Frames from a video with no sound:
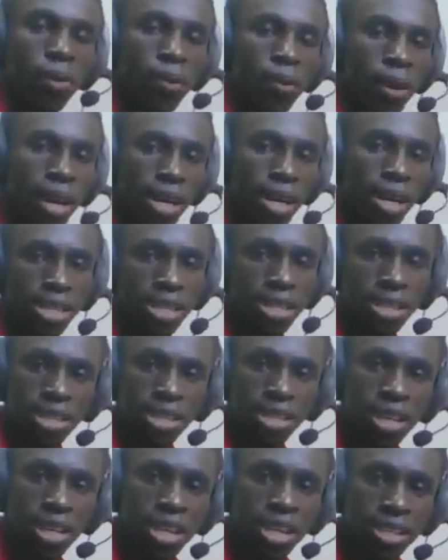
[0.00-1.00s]
All right,
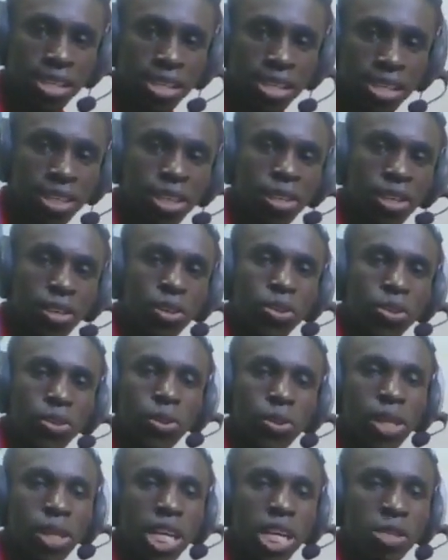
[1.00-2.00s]
that's it.
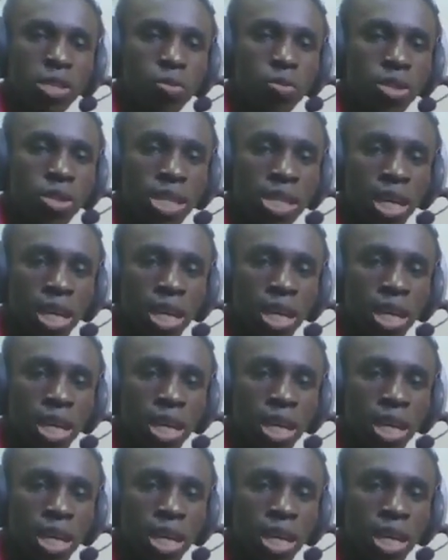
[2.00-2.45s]
So let's put